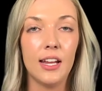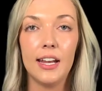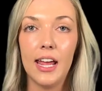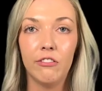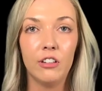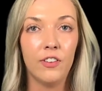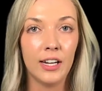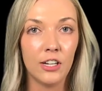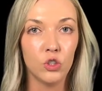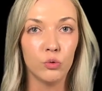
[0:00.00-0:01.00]
and every
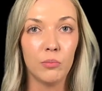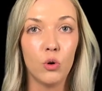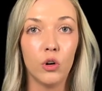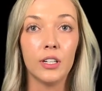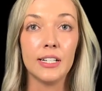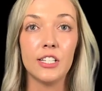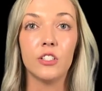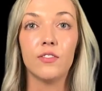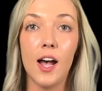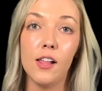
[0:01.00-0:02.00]
financial report needs to
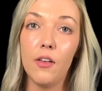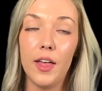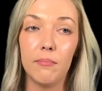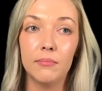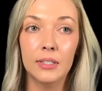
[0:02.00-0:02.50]
follow them.